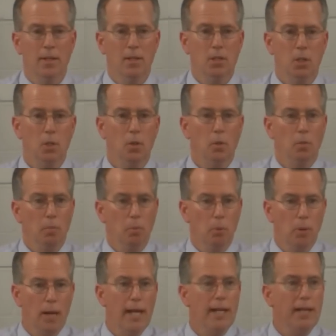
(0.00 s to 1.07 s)
to
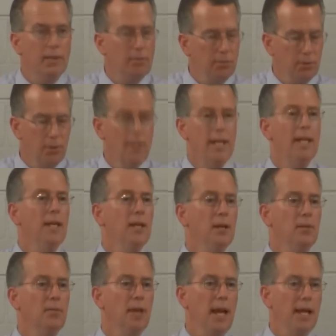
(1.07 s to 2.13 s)
break free
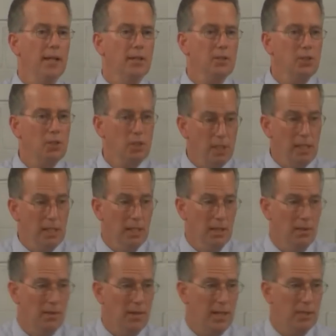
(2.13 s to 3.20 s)
of that sin
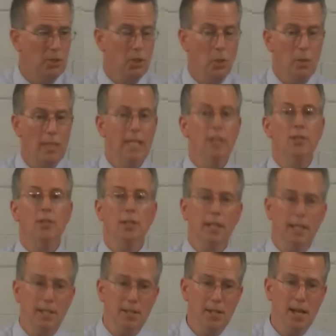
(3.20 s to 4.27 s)
that so
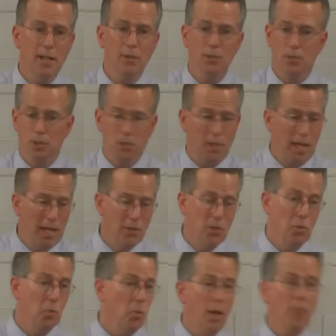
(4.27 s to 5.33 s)
easily entangles us and
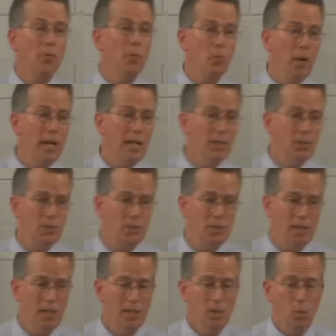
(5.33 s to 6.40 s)
to run the race
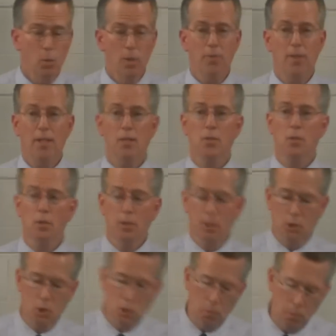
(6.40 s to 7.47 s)
with
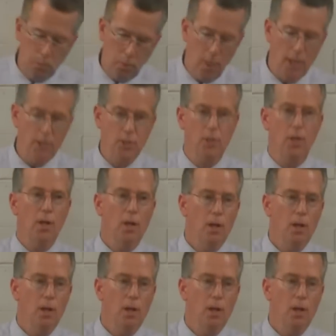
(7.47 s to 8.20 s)
endurance, to press